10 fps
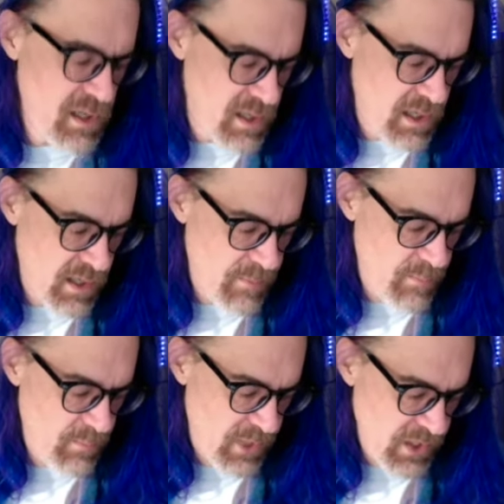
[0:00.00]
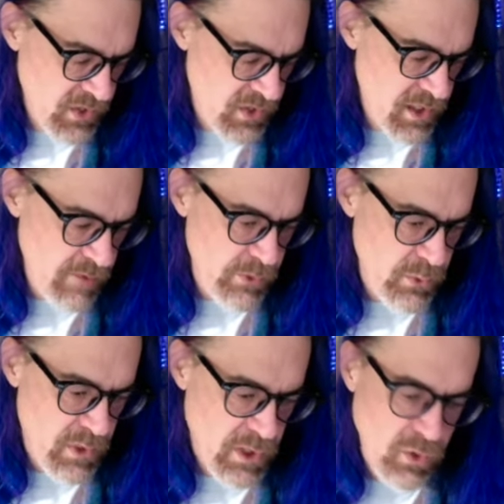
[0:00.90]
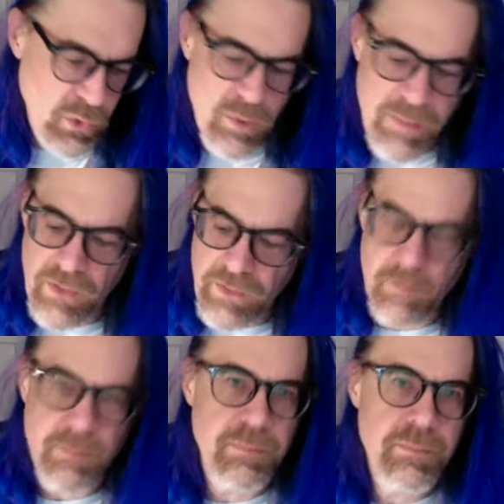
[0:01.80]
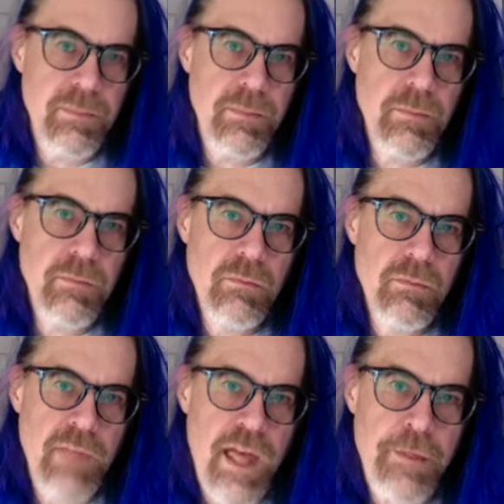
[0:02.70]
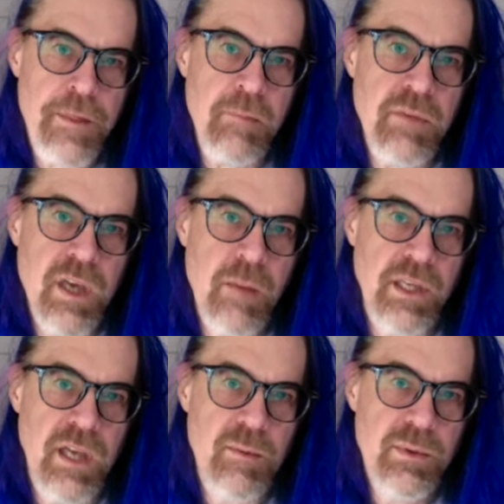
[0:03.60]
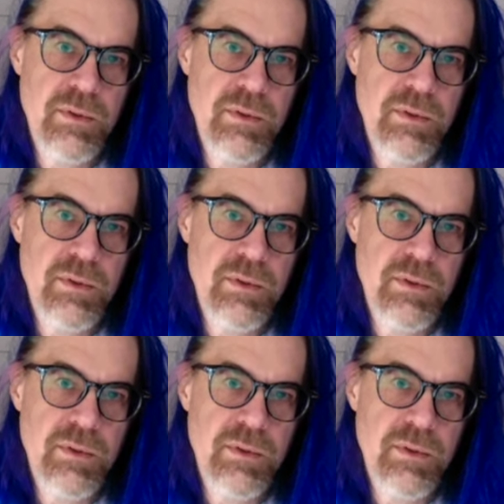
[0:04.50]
But just to give you a clue about that theme coming up.